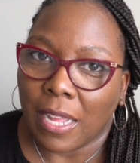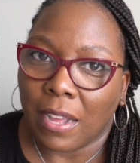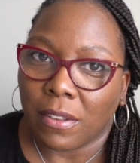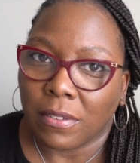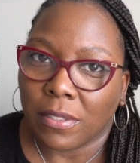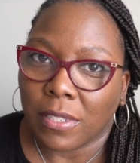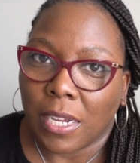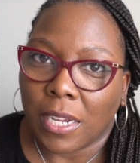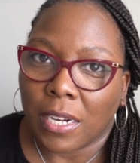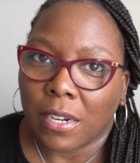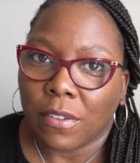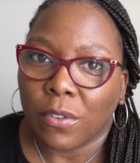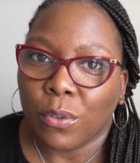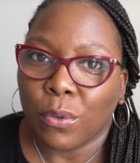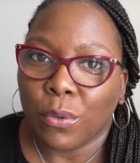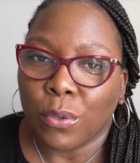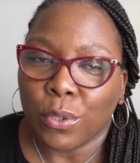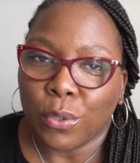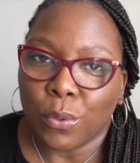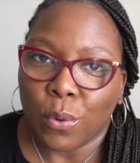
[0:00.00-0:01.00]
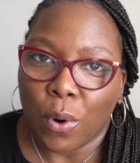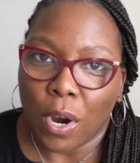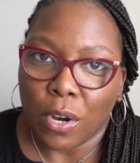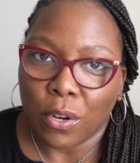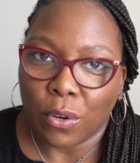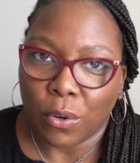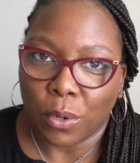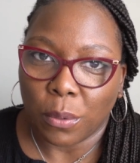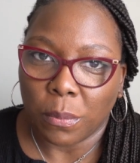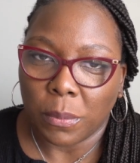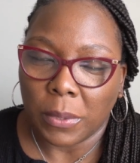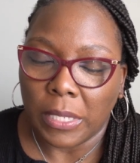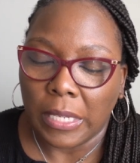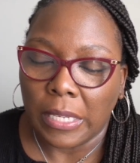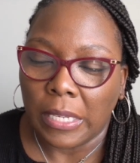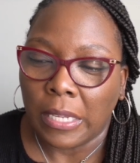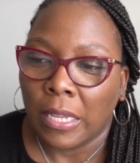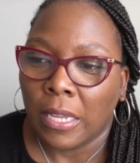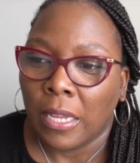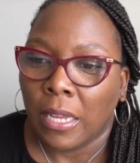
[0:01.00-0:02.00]
outside of who you are
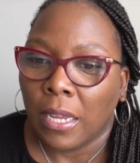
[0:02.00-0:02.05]
normally.